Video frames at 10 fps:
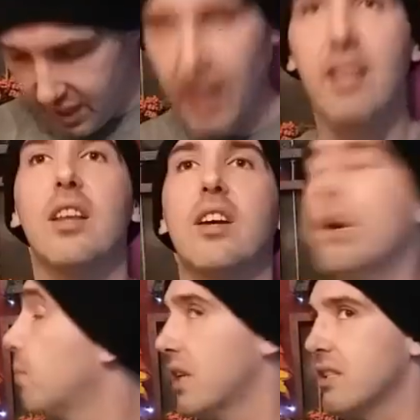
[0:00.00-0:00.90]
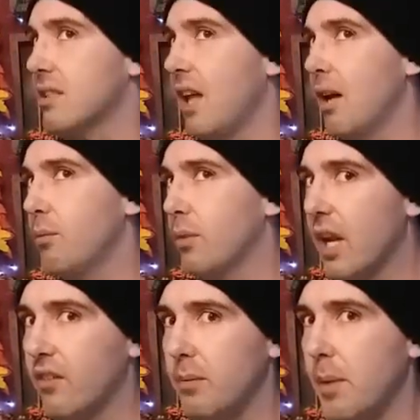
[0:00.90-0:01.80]
and I look up and it's not what I
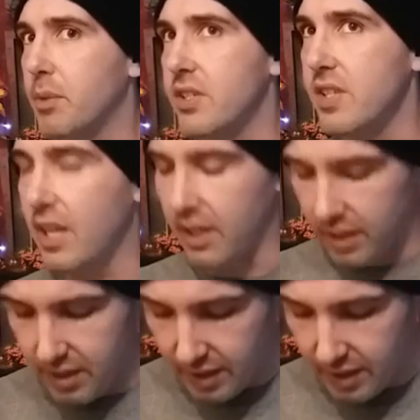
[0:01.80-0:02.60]
remember seeing